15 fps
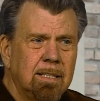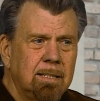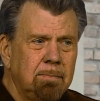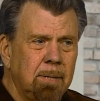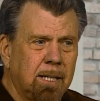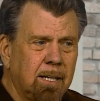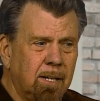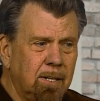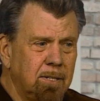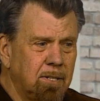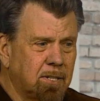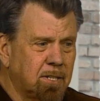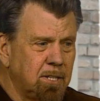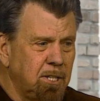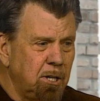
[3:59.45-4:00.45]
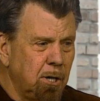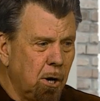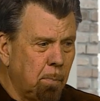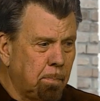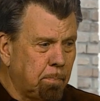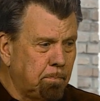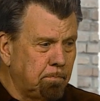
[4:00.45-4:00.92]
Because, you know,
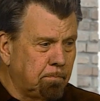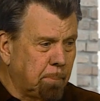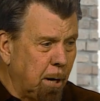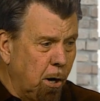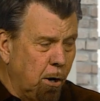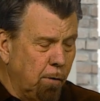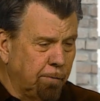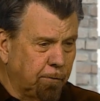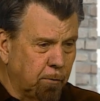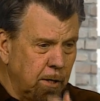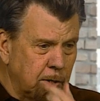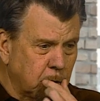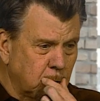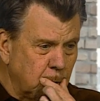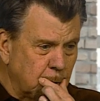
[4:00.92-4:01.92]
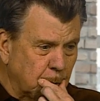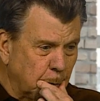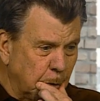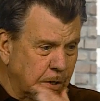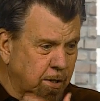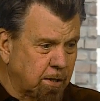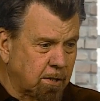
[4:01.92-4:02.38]
Paul, for instance,
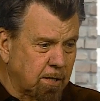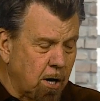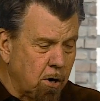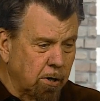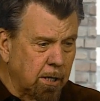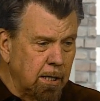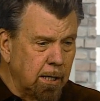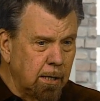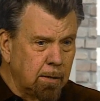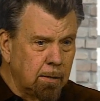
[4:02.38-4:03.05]
was talking